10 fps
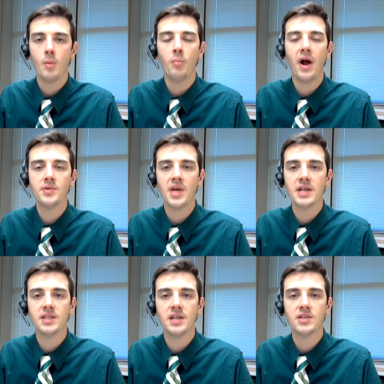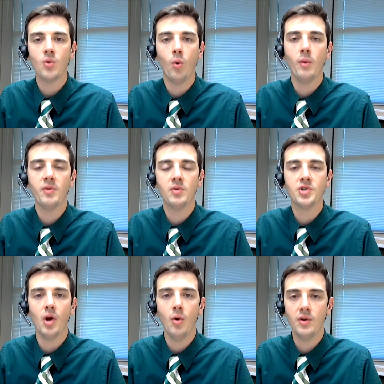Browse accidents or
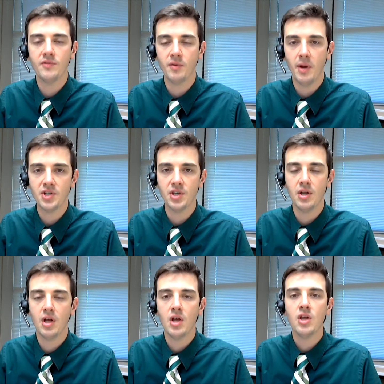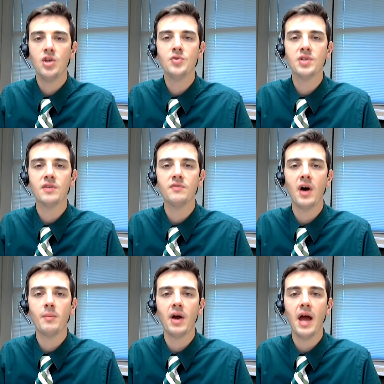upload your own information using the
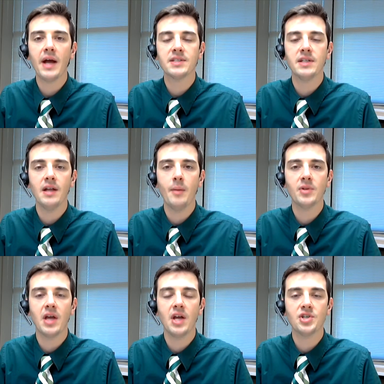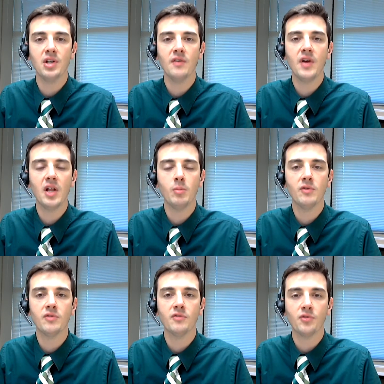Find My Accident application
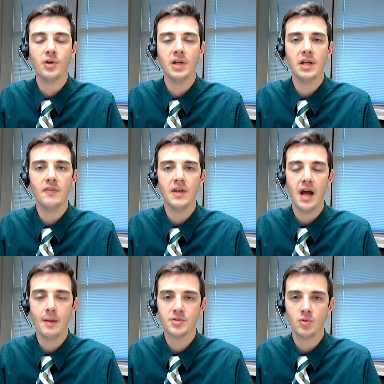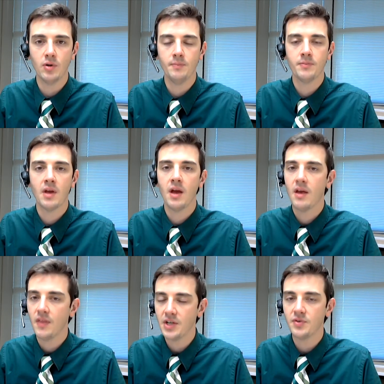available for free in the App Store.
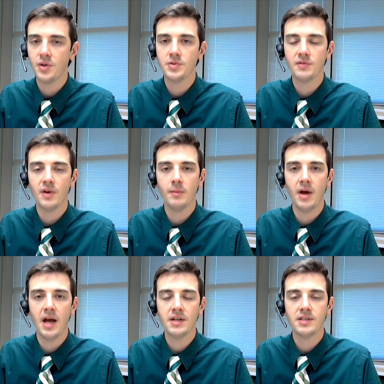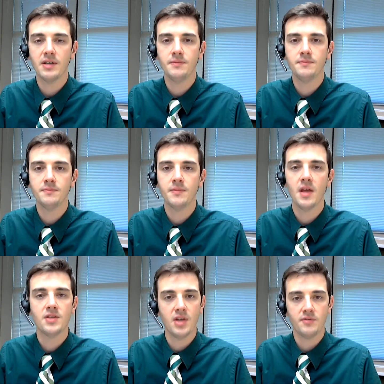Thanks for using Find My Accident.
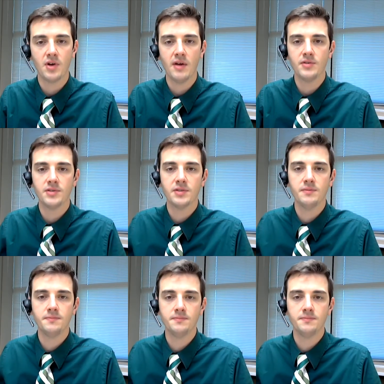Safe travels.